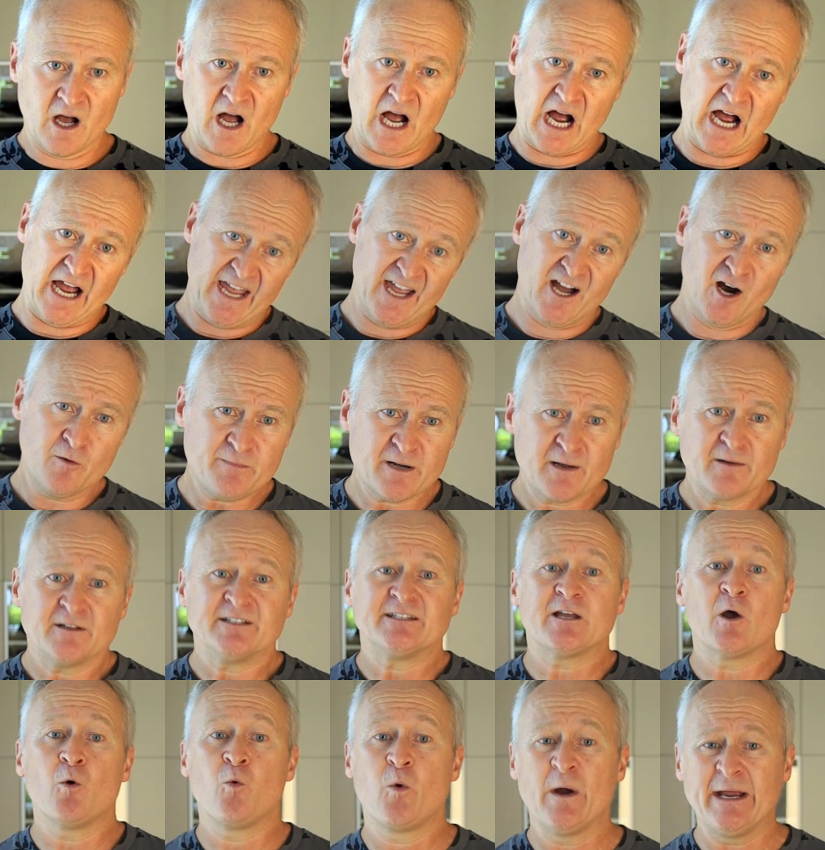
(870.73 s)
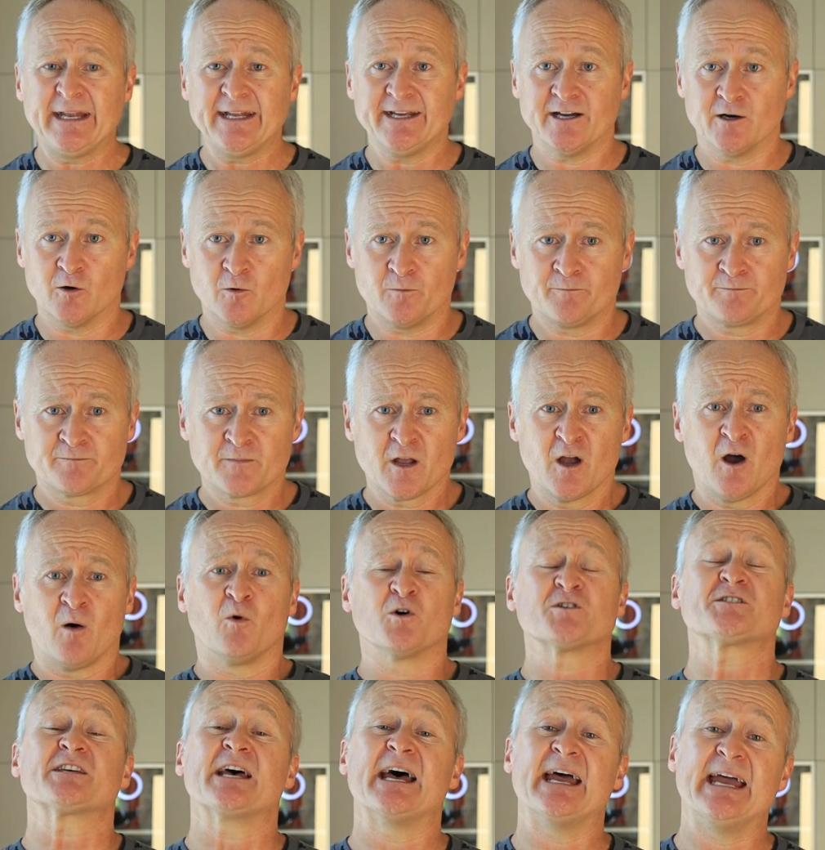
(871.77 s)
I hope the video
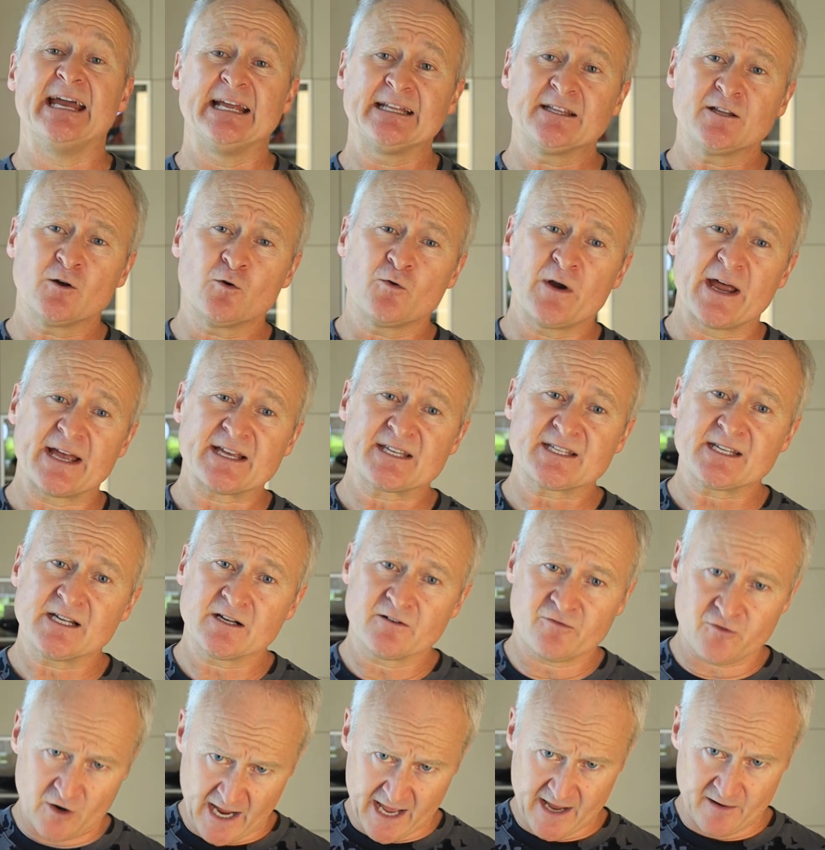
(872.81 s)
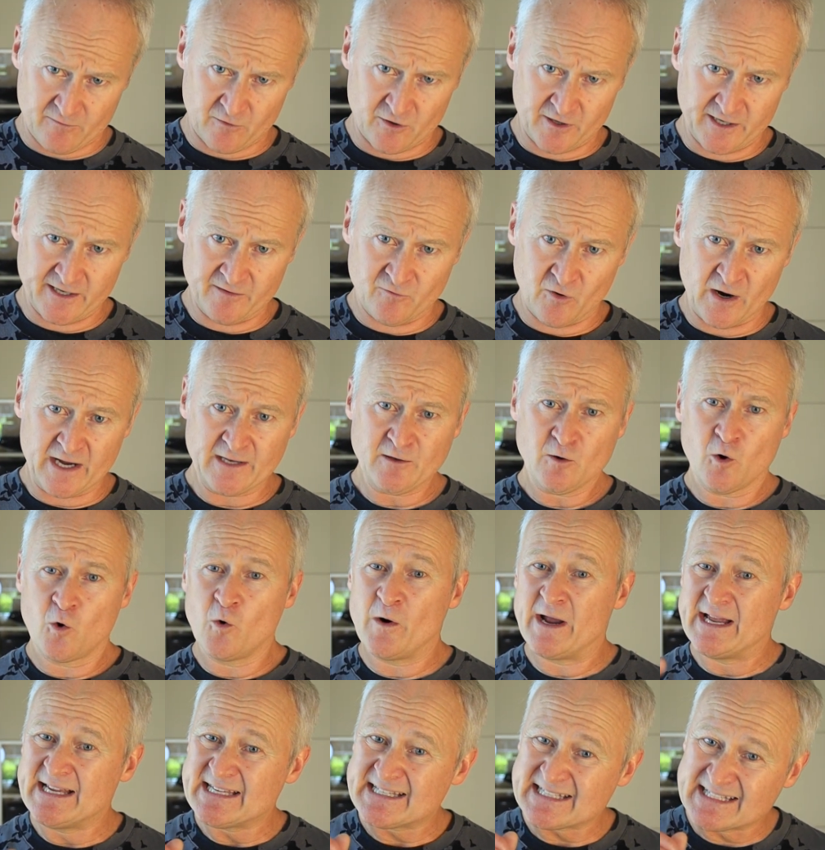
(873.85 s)
was interesting for everyone
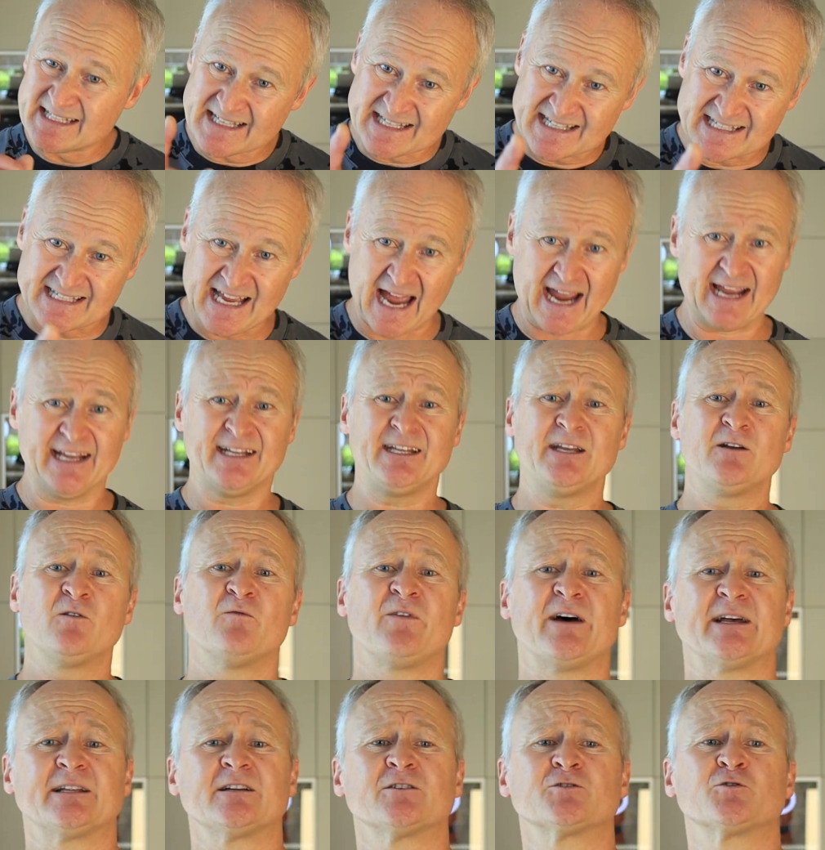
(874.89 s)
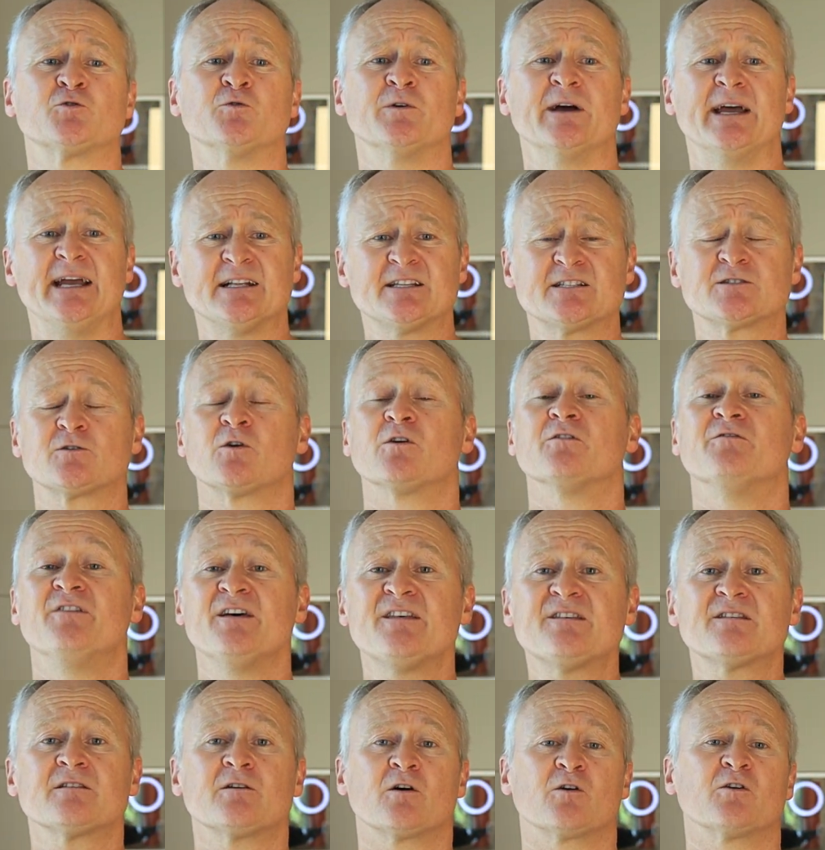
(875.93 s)
who is deciding whether to install
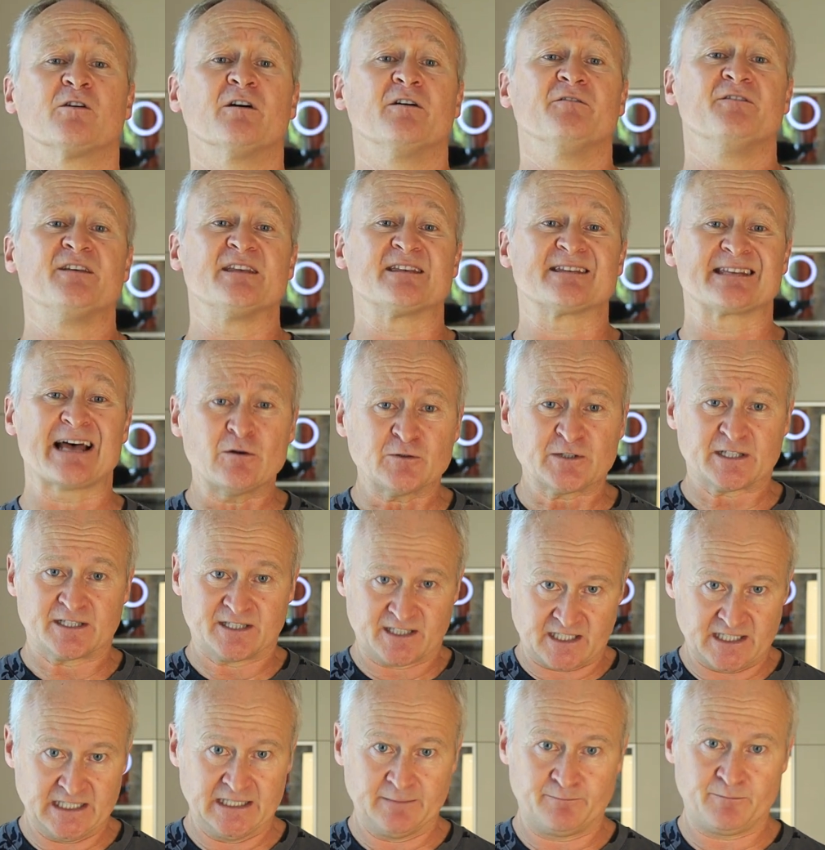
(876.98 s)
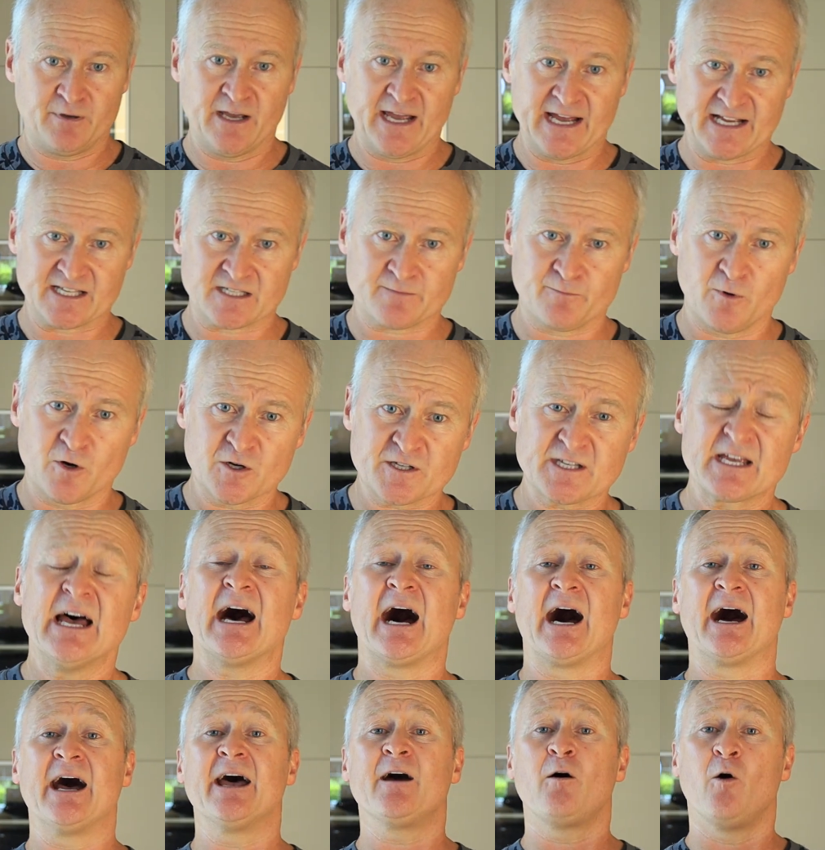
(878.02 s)
with or without the EPS box.
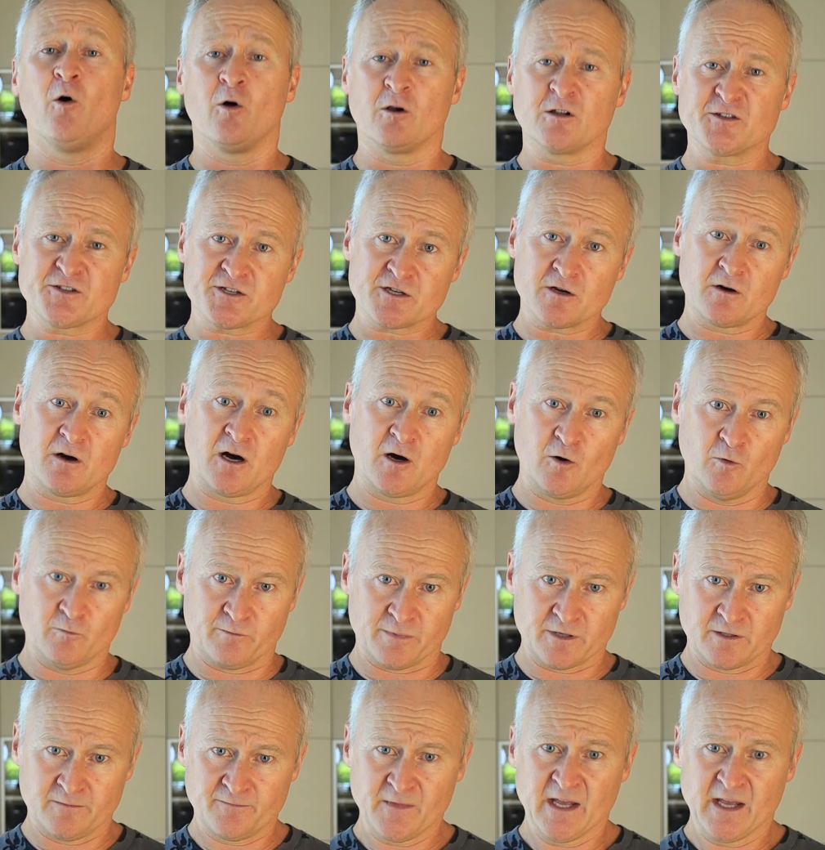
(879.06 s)
I also hope